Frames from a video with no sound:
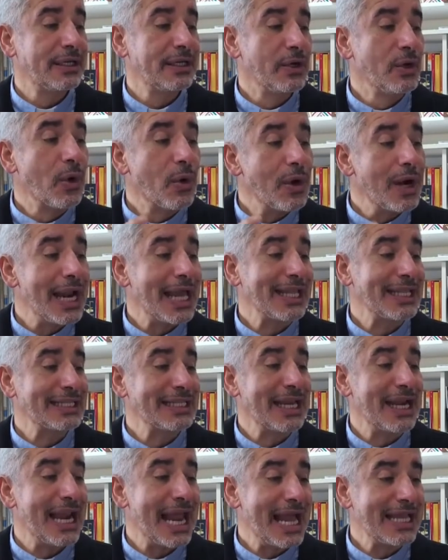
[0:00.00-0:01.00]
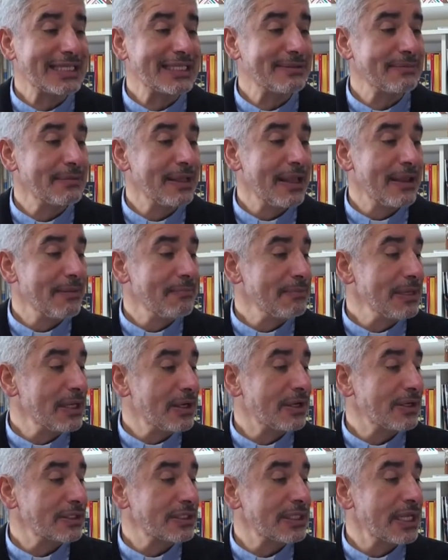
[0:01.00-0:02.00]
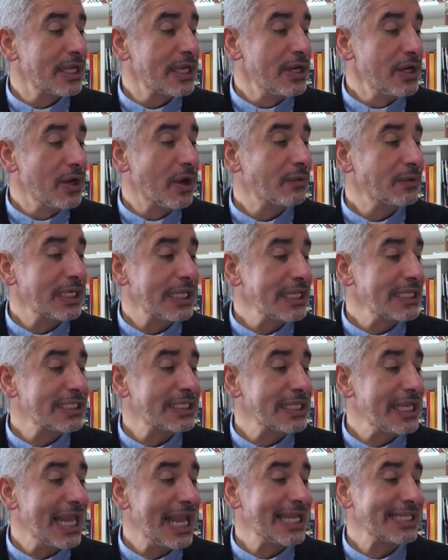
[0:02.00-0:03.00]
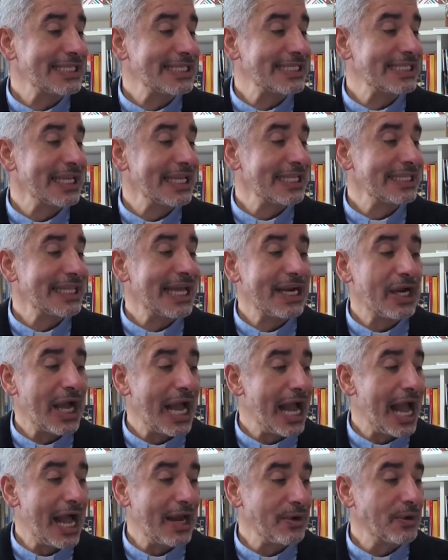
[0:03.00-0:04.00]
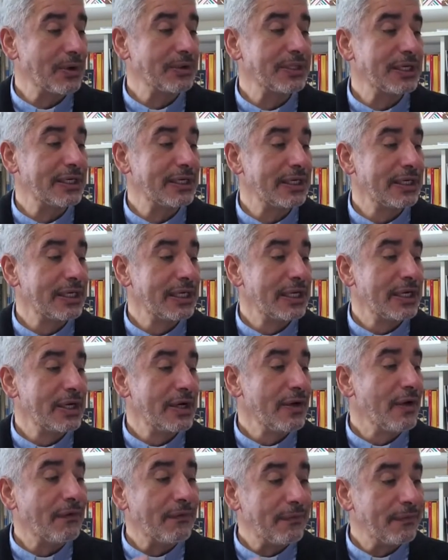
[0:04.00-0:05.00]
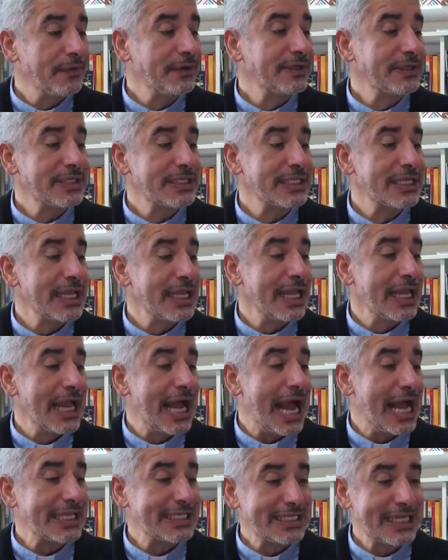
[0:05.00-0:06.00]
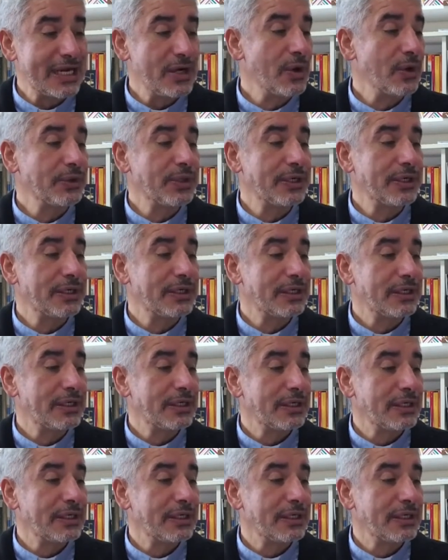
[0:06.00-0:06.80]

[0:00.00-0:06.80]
no like the last, because none is less than another, no fierce as another,